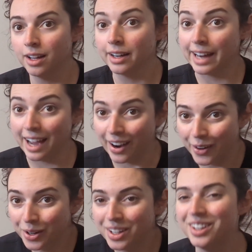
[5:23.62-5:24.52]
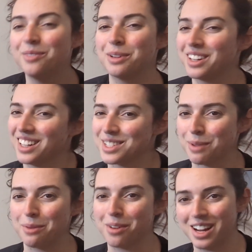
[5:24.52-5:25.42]
Now, because
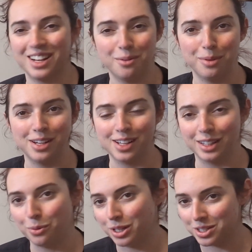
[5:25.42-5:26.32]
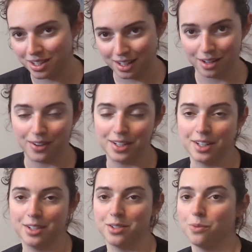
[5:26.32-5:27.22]
my brain immediately wants to think of
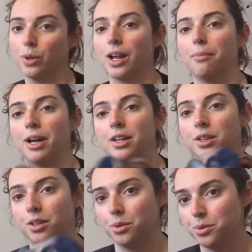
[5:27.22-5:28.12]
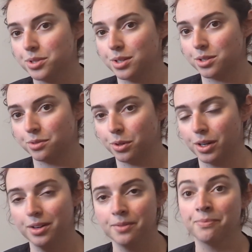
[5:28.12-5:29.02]
ideas of what I might use this
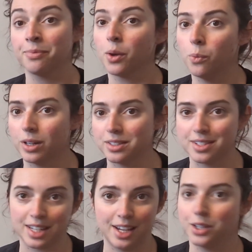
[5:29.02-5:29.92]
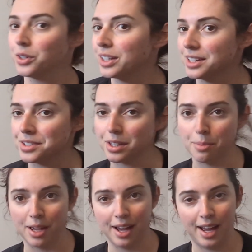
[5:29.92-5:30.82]
for, one skein could easily
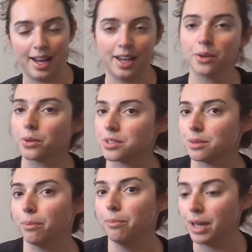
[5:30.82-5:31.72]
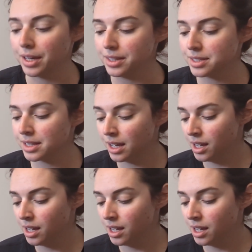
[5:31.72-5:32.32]
be a hat or some mitts,